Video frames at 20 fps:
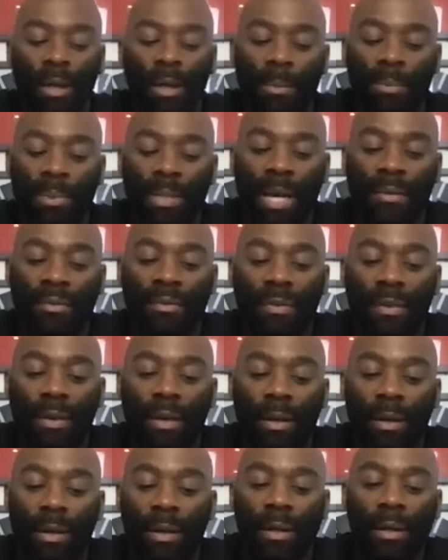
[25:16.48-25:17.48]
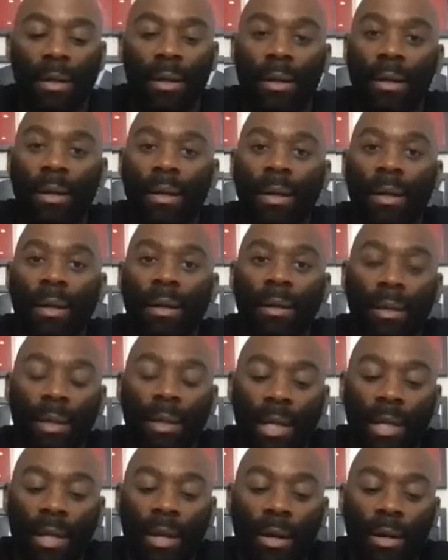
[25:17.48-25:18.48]
going over it quickly but yeah
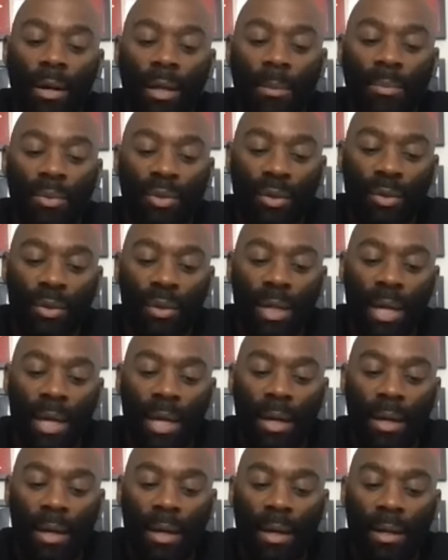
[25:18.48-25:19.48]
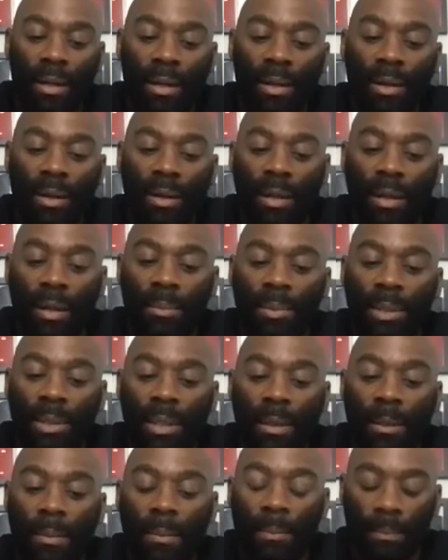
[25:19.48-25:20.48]
yeah, a lot of clubs do that. A lot of clubs,
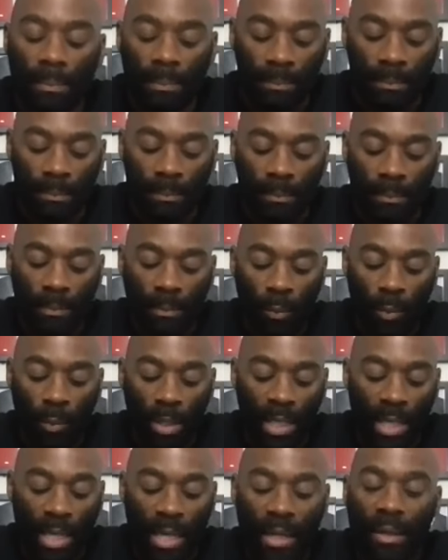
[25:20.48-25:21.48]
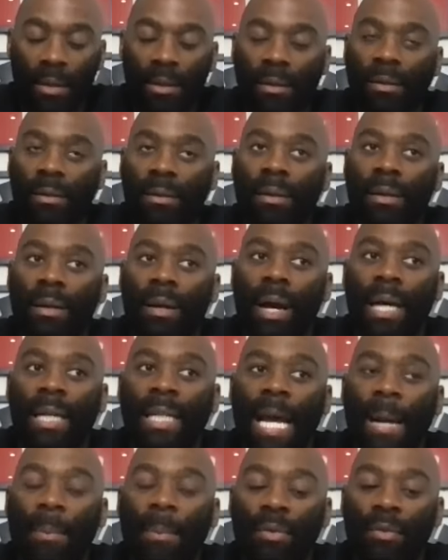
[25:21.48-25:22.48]
um, when they're
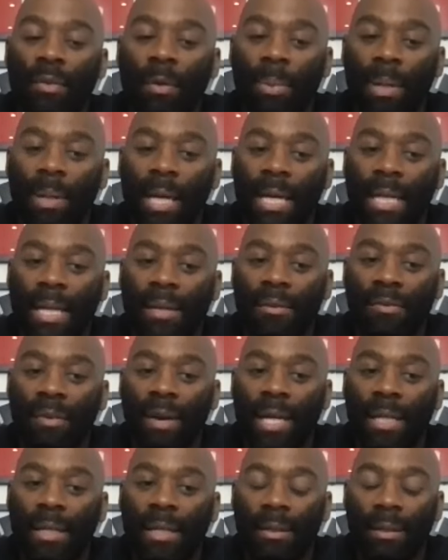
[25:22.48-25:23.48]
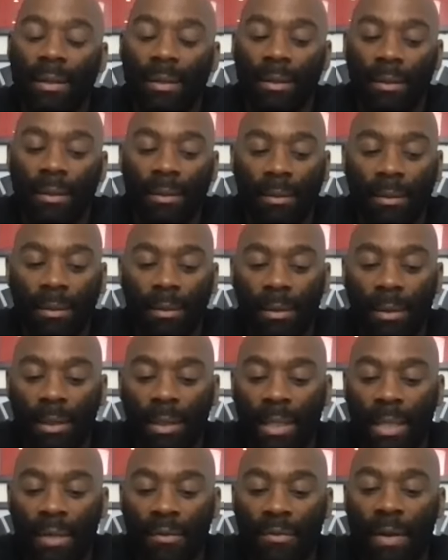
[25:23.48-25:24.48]
unhappy with a player, they find a
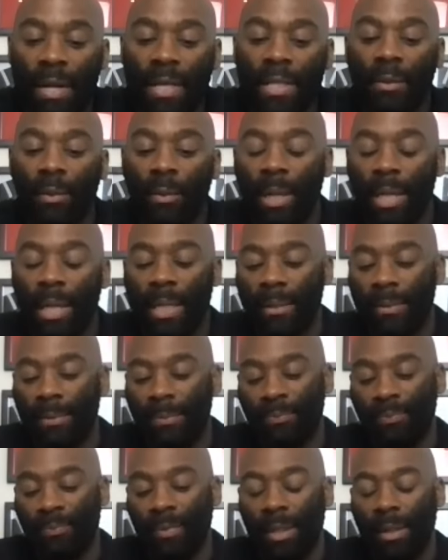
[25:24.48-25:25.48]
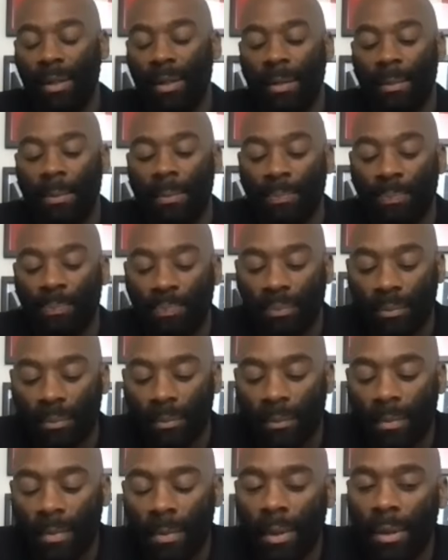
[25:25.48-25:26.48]
they find a way. Um, yeah.
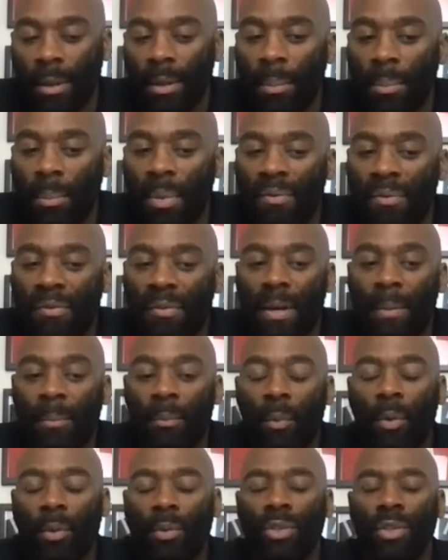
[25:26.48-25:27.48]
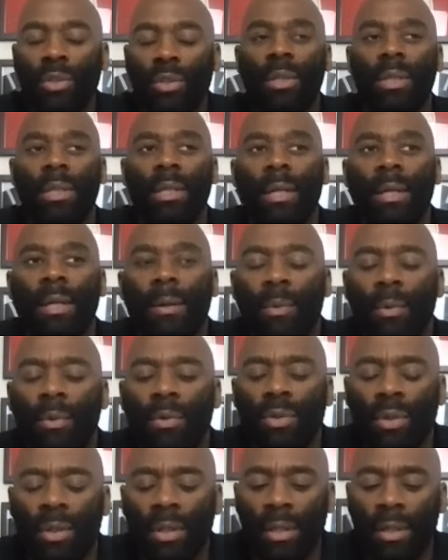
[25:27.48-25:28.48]
My fam, what was you gonna what
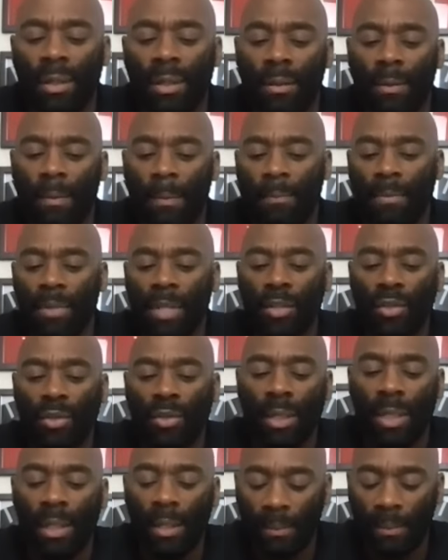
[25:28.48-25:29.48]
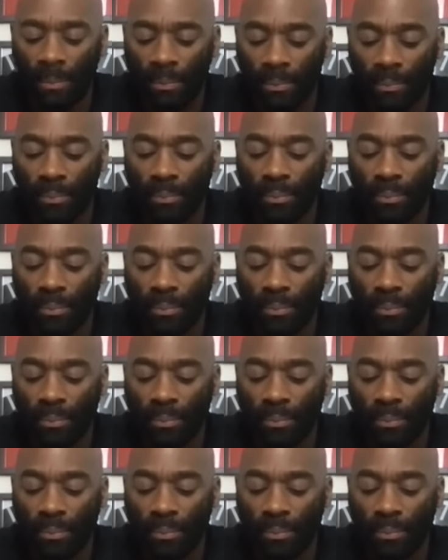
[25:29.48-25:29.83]
was you gonna touch on there?